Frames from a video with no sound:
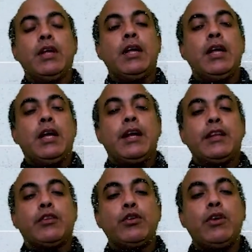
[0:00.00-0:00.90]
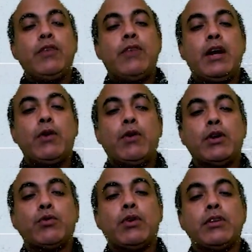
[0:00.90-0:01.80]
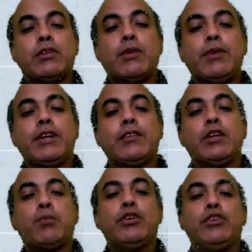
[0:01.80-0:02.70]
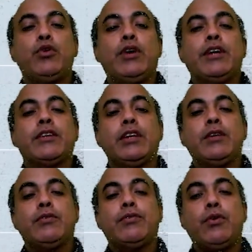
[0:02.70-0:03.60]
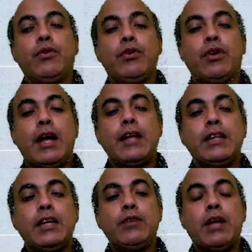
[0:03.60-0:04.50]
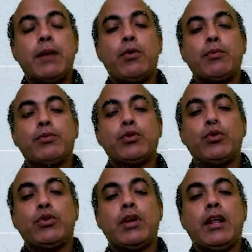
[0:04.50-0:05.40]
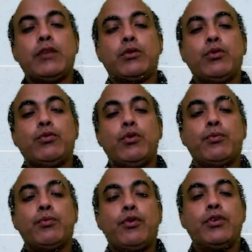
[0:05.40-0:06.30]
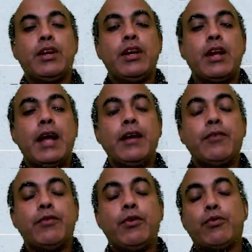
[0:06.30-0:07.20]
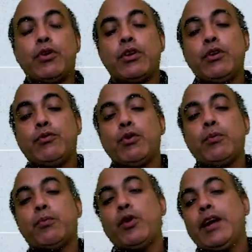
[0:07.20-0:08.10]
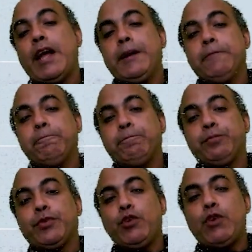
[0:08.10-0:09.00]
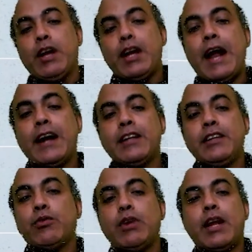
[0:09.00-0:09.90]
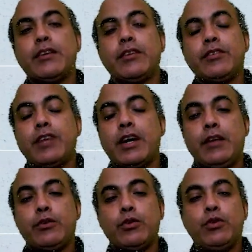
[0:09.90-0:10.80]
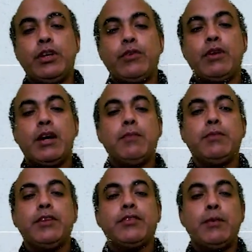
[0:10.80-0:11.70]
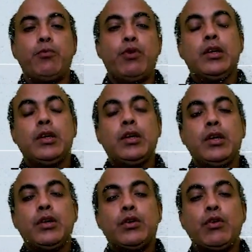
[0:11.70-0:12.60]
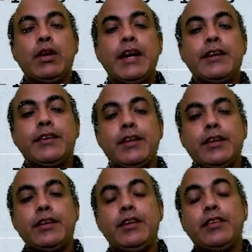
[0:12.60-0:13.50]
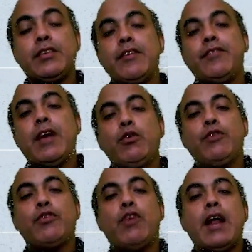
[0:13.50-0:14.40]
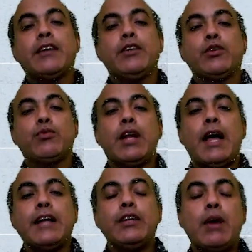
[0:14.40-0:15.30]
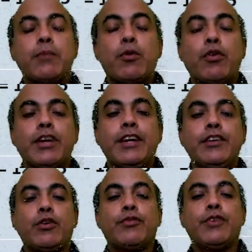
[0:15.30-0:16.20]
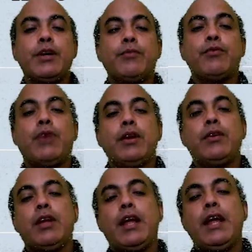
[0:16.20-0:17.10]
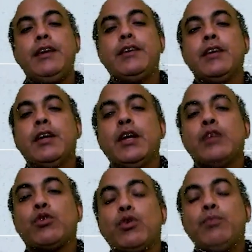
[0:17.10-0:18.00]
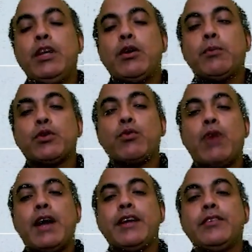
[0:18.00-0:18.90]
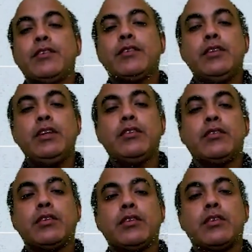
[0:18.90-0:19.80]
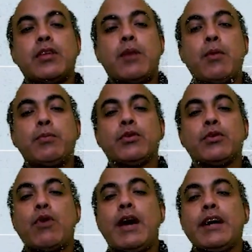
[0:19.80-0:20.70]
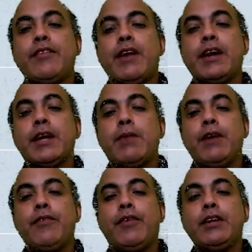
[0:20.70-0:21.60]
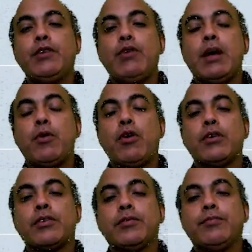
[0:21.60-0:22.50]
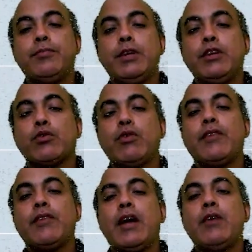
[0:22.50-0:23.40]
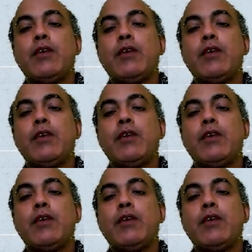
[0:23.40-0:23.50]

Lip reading: Residual value was 176.0834, and then we have got total also 444.9. You can add this one and check also, it will come the same one. So we'll get the same value if we'll add this one. And you have got degrees of freedom 1, 8. So mean of square is this sum of square divided by 1. You have got mean square value